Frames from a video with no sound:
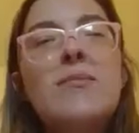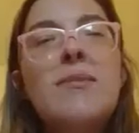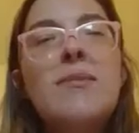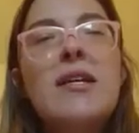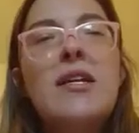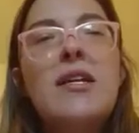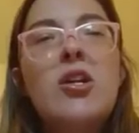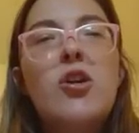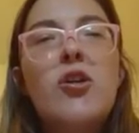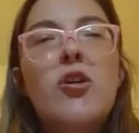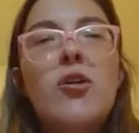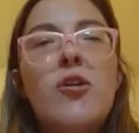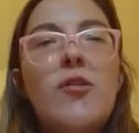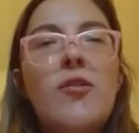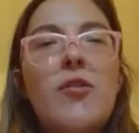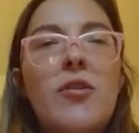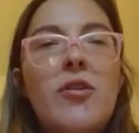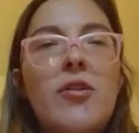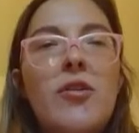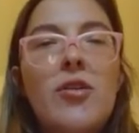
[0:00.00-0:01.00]
been
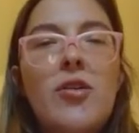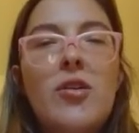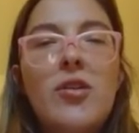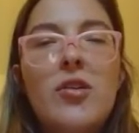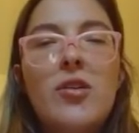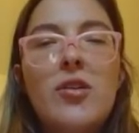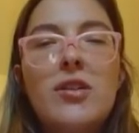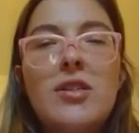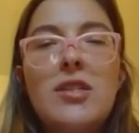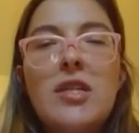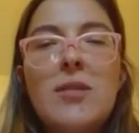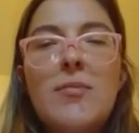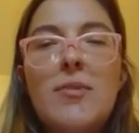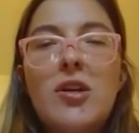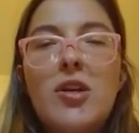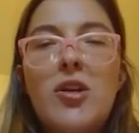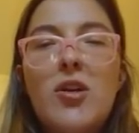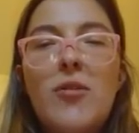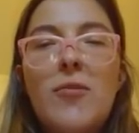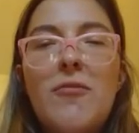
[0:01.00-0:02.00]
your some of
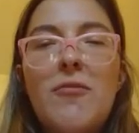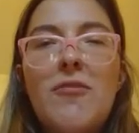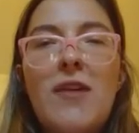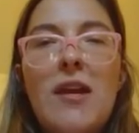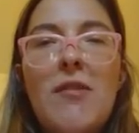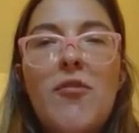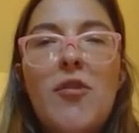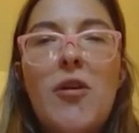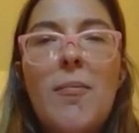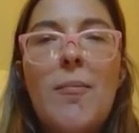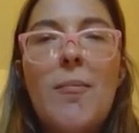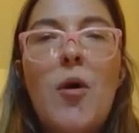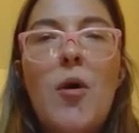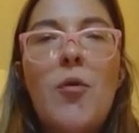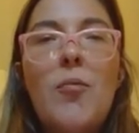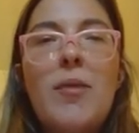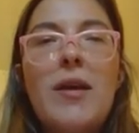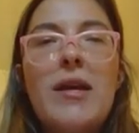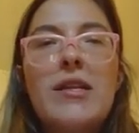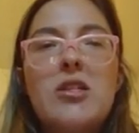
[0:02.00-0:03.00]
your favorite
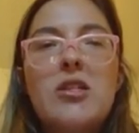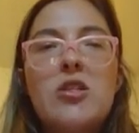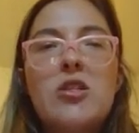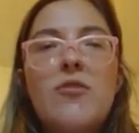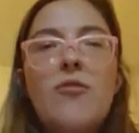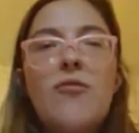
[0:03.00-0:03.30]
moments